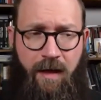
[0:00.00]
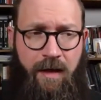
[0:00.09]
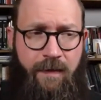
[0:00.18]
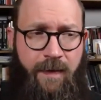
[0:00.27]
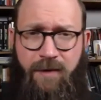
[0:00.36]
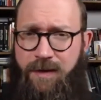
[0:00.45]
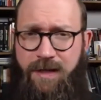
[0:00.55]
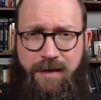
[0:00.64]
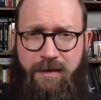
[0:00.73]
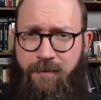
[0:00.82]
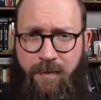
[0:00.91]
and they don't want
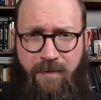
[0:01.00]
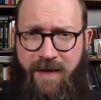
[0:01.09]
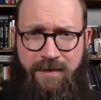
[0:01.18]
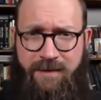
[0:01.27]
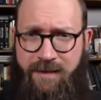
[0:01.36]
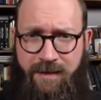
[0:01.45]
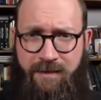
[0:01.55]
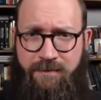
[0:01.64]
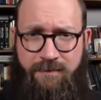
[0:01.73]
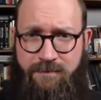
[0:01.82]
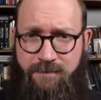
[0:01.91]
to hear it from a
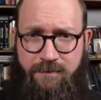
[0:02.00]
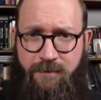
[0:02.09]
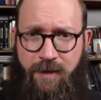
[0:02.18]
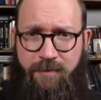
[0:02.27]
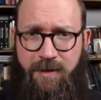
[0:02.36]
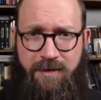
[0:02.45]
Valentinian right?